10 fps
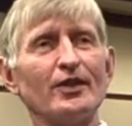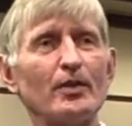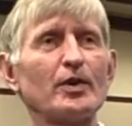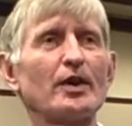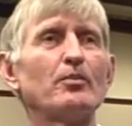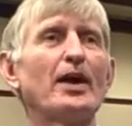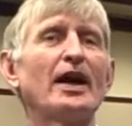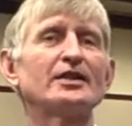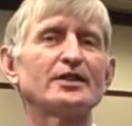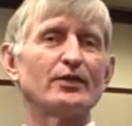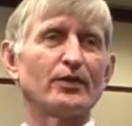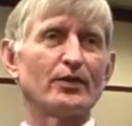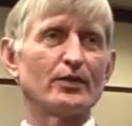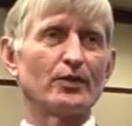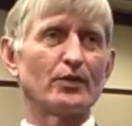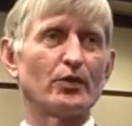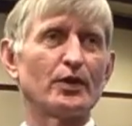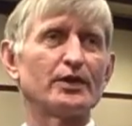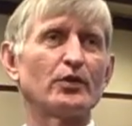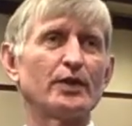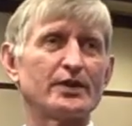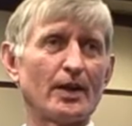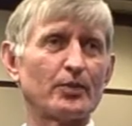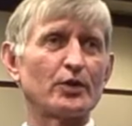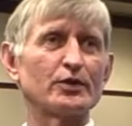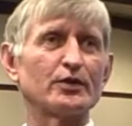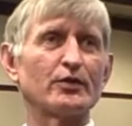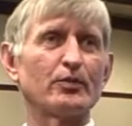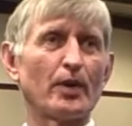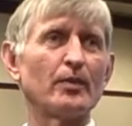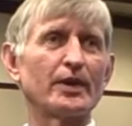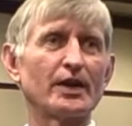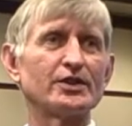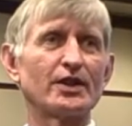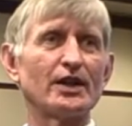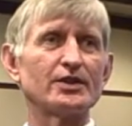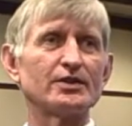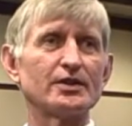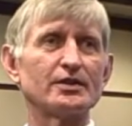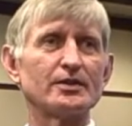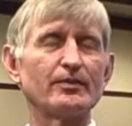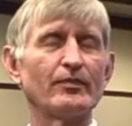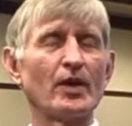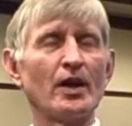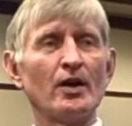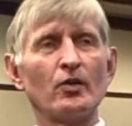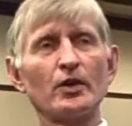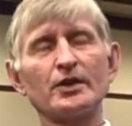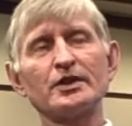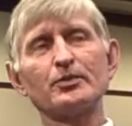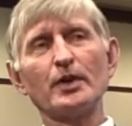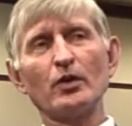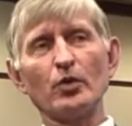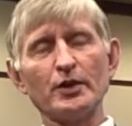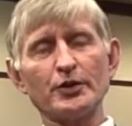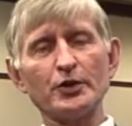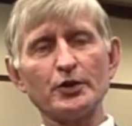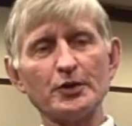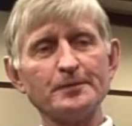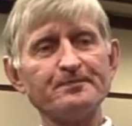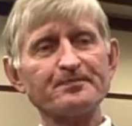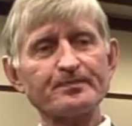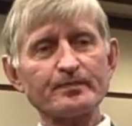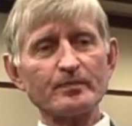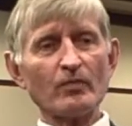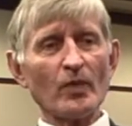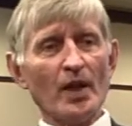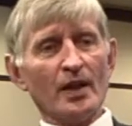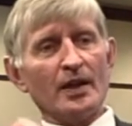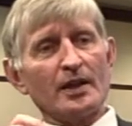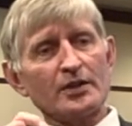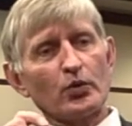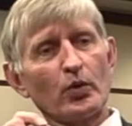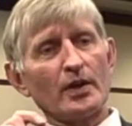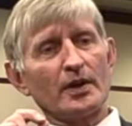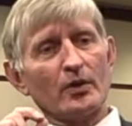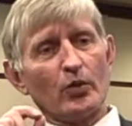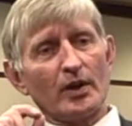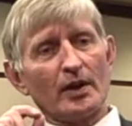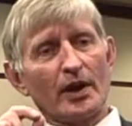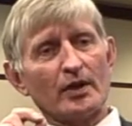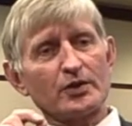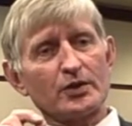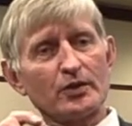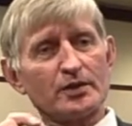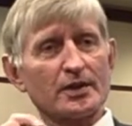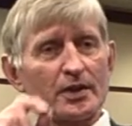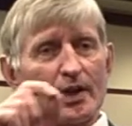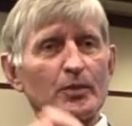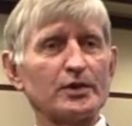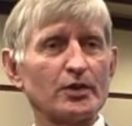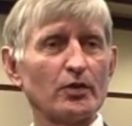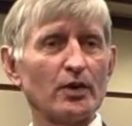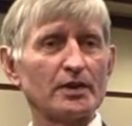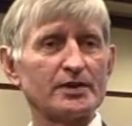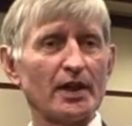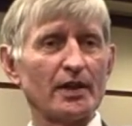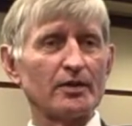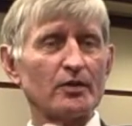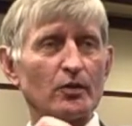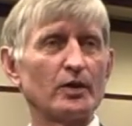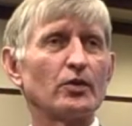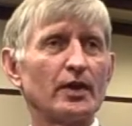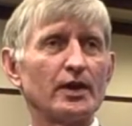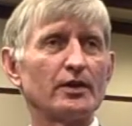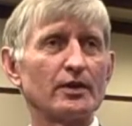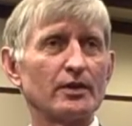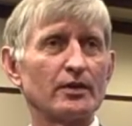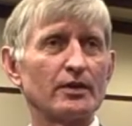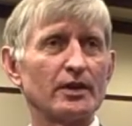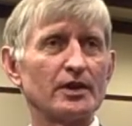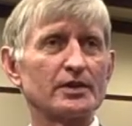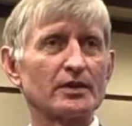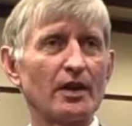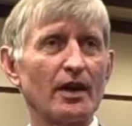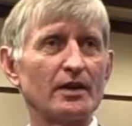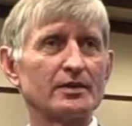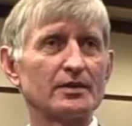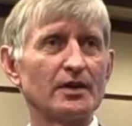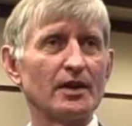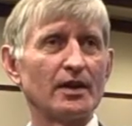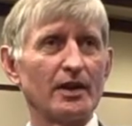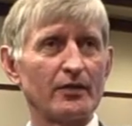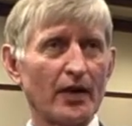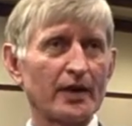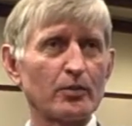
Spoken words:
they become passive receptors of public education system. What this bill will do is it will allow students to come to school and say, what do I need to learn in this class? And if I